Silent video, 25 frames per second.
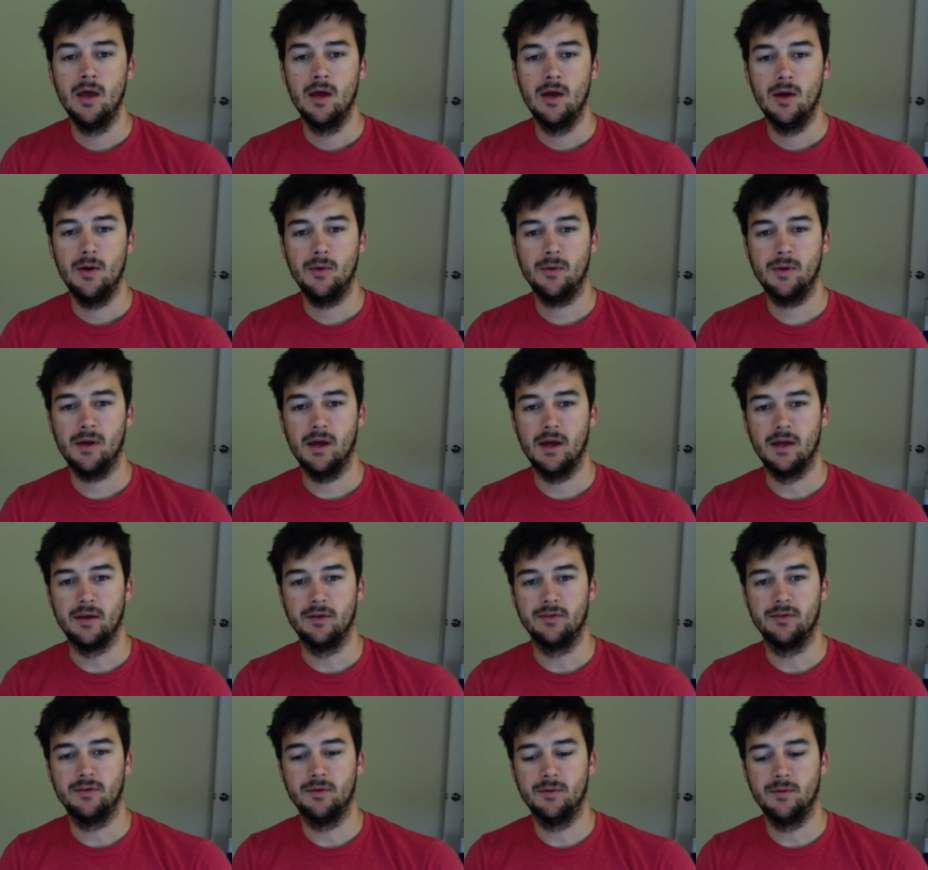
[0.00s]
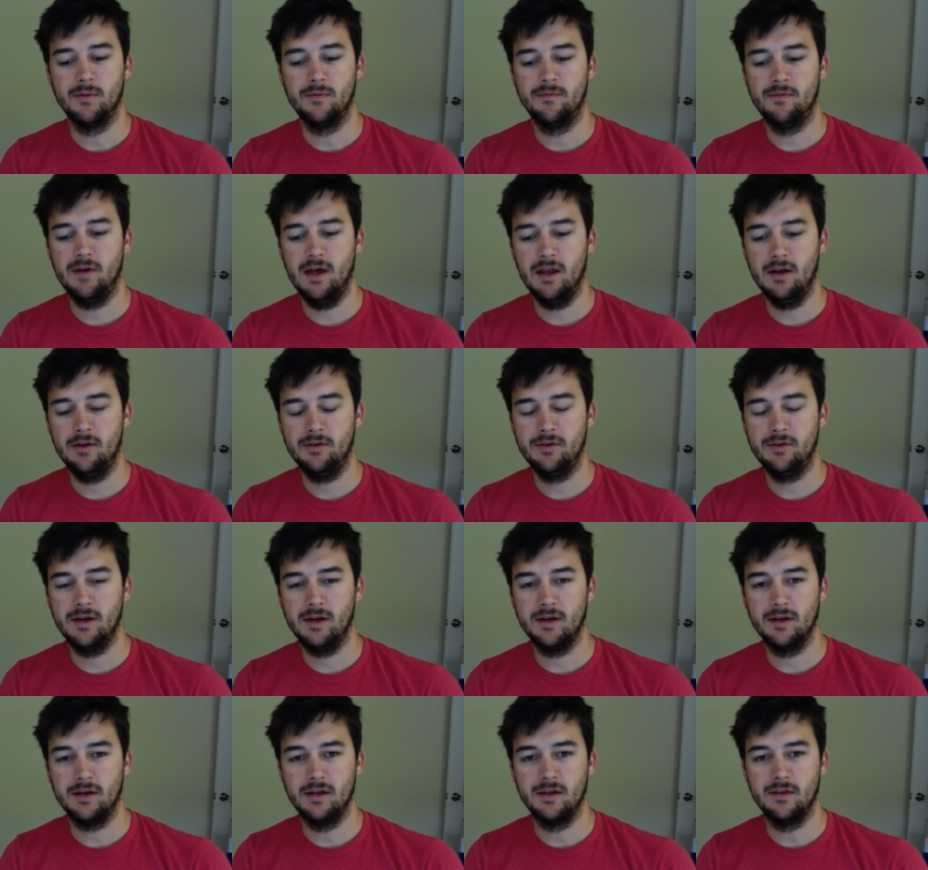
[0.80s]
Okay, so the final
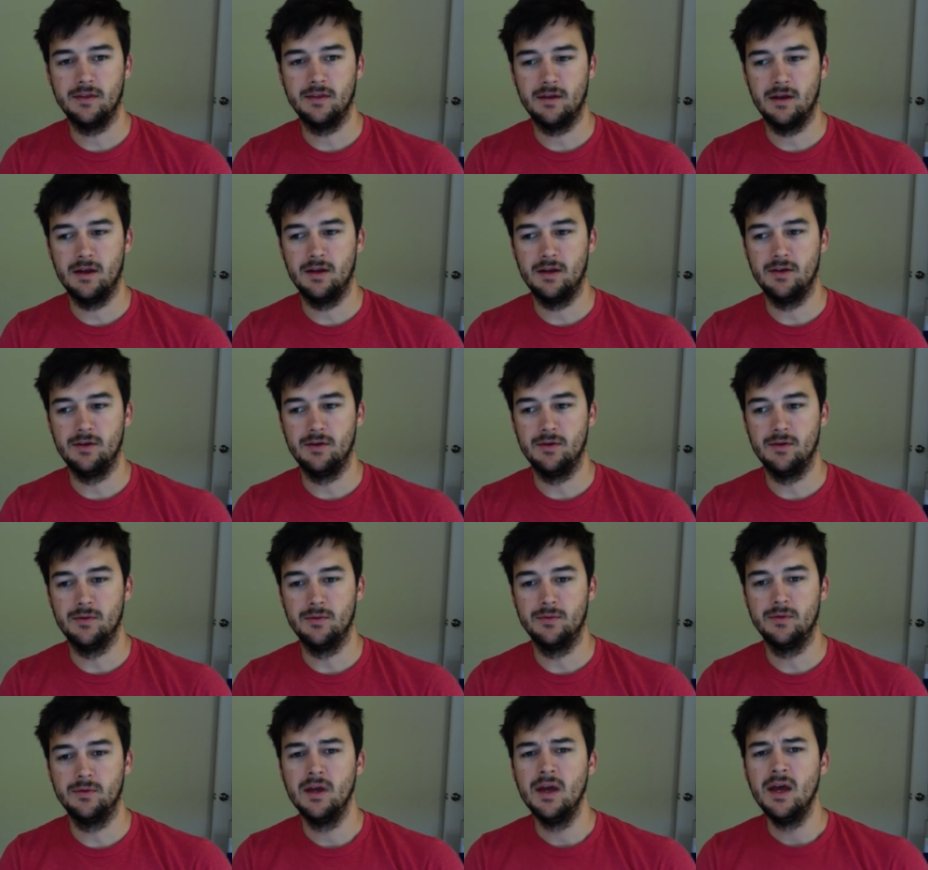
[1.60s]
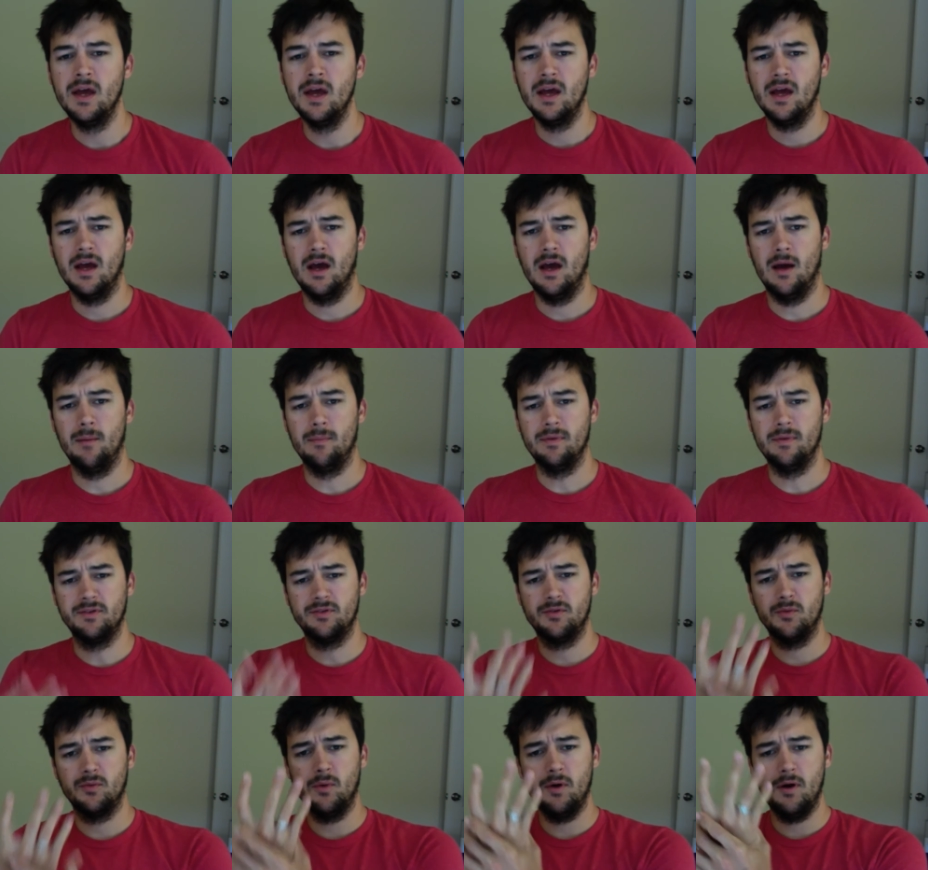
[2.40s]
technique that I use is
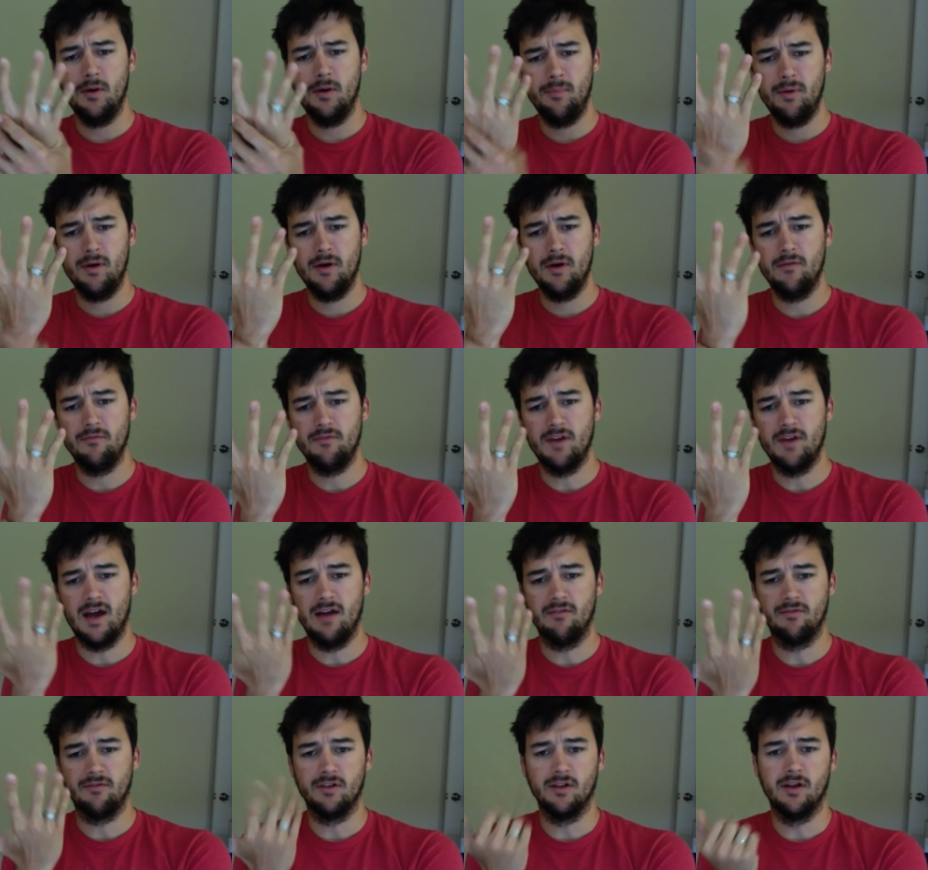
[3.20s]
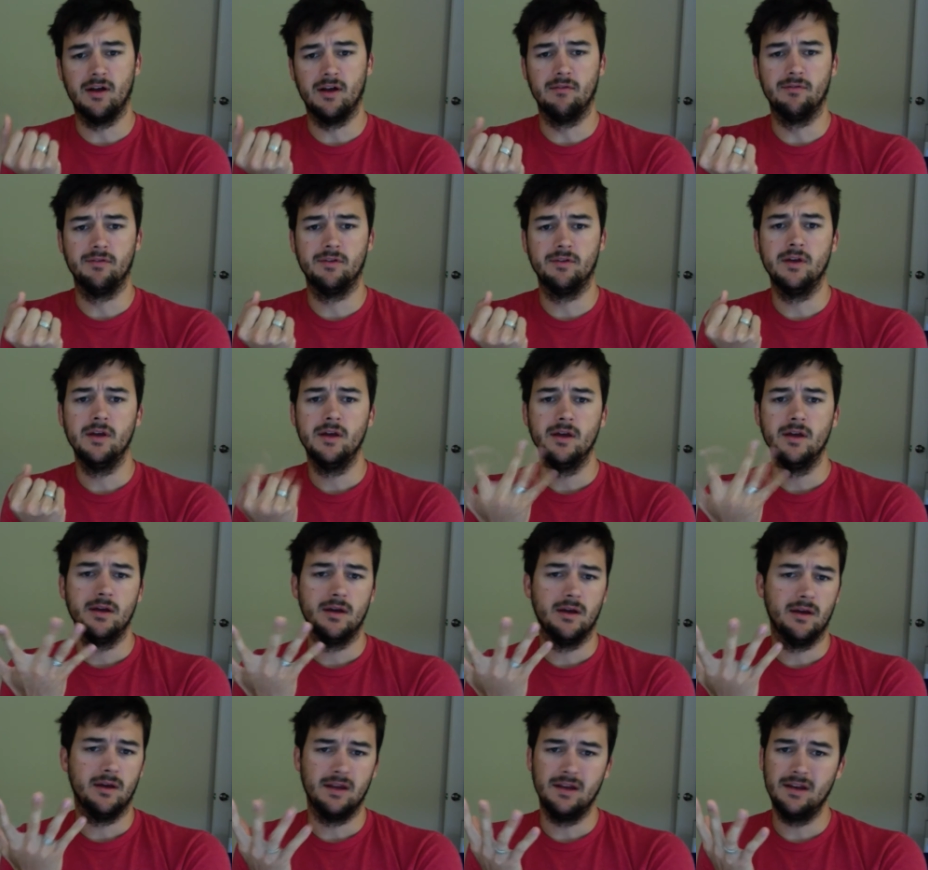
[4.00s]
to wear a pair of dive gloves.
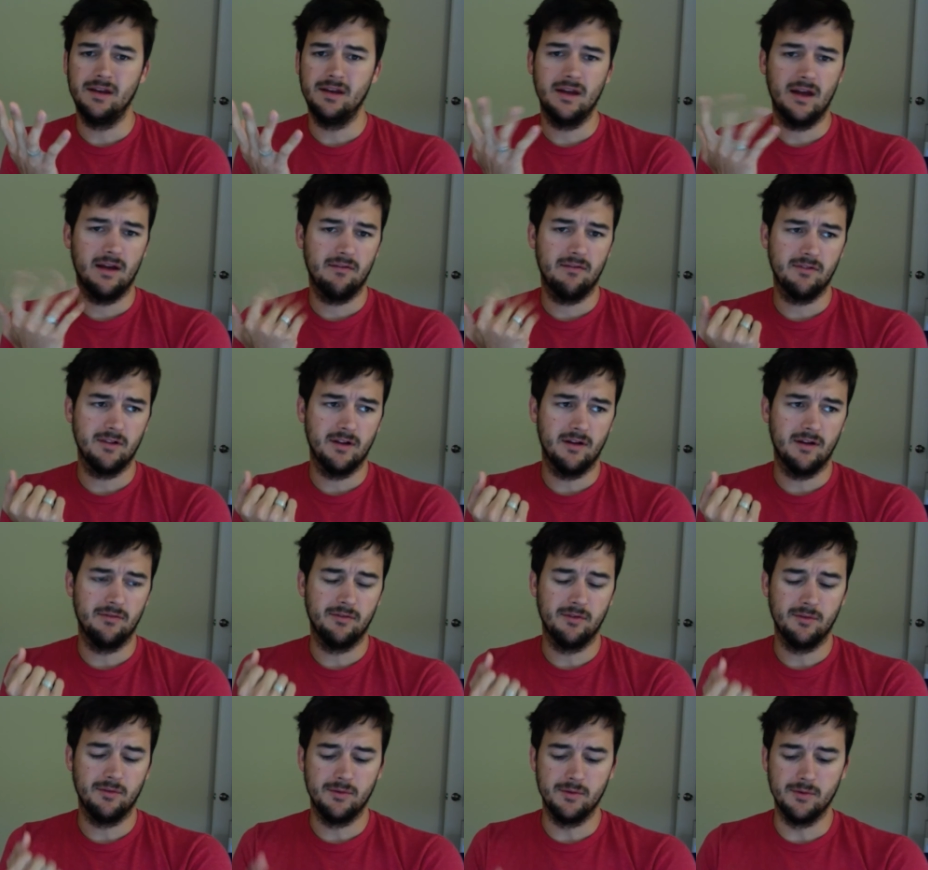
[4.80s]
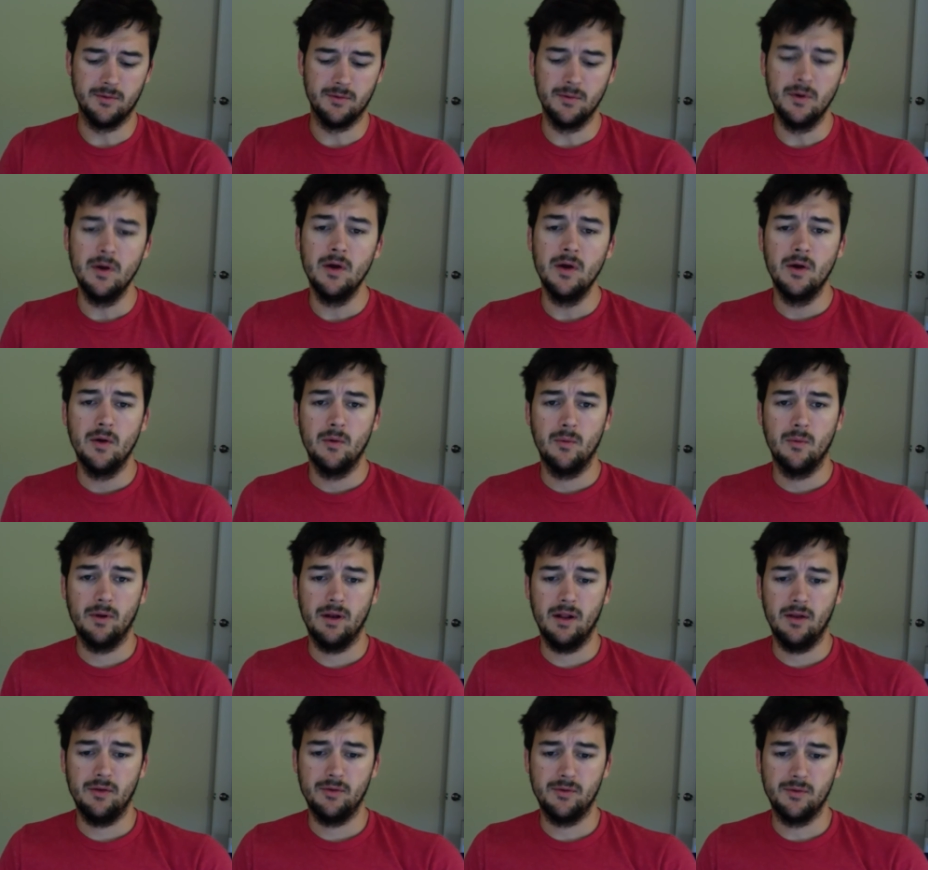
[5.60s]
Any dive gloves will do.
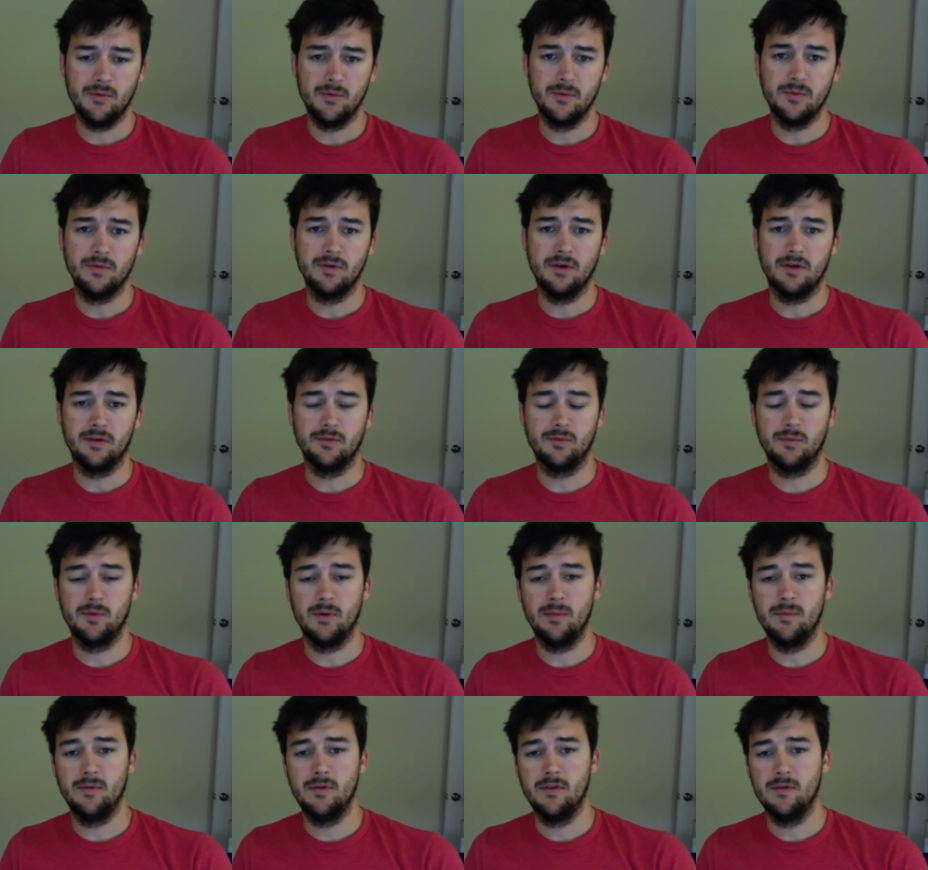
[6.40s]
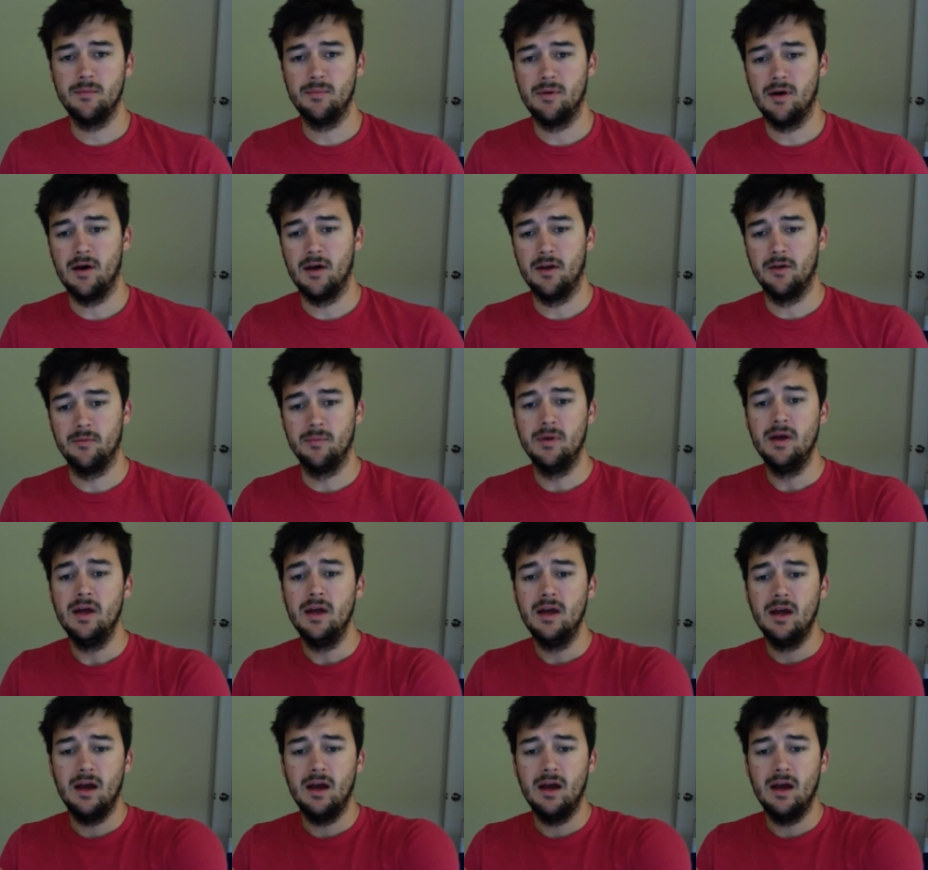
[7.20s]
What I'll do is I'll swim to the bottom.